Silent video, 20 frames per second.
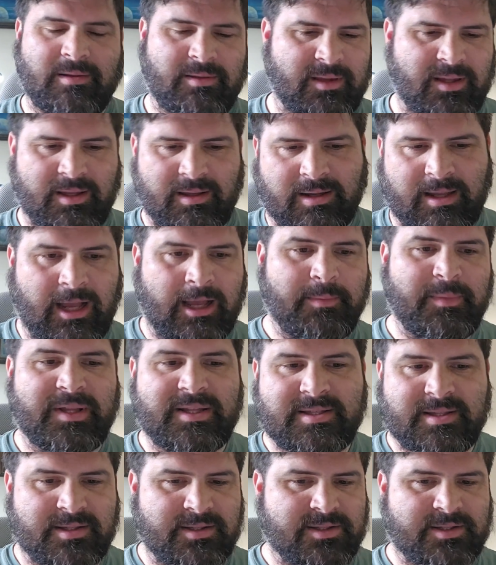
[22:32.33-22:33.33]
the
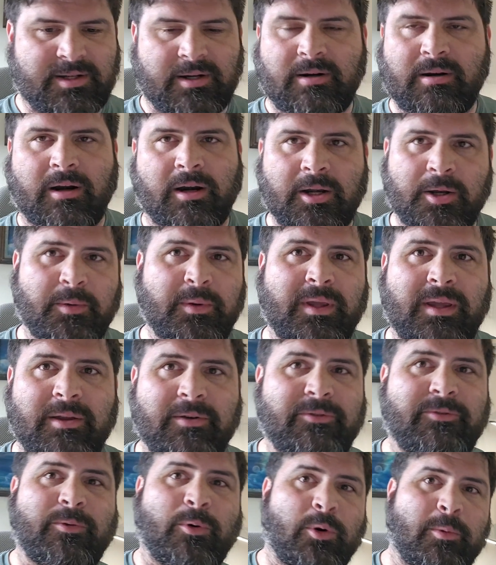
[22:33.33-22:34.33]
comments and start
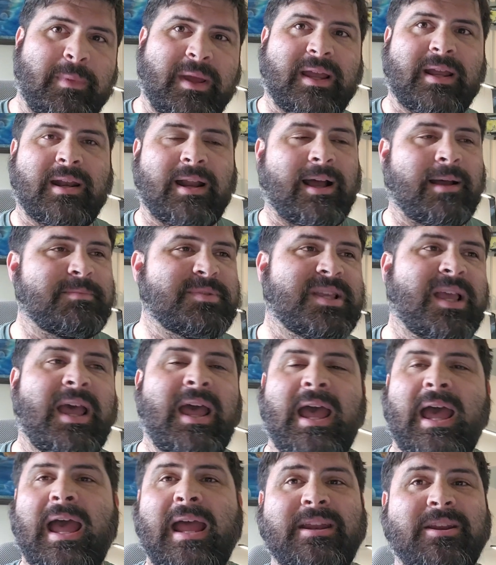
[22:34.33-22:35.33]
arguing for Mega Knobs,
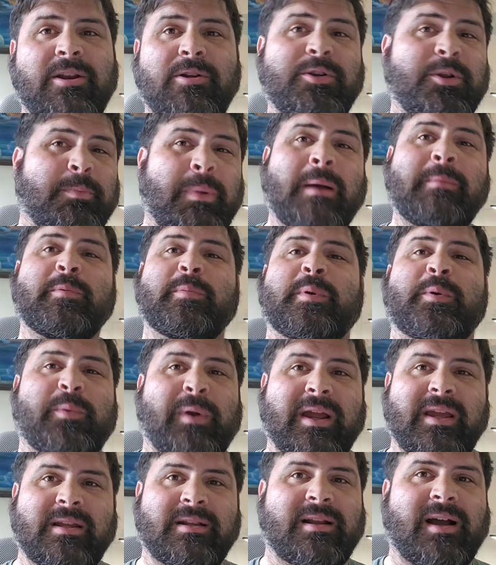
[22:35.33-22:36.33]
and you know, you're probably
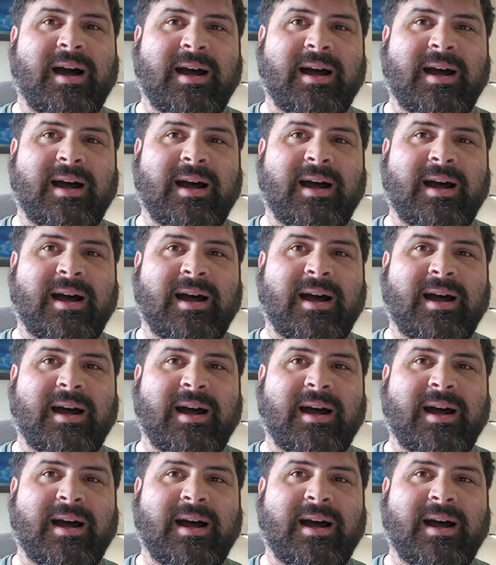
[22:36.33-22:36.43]
right.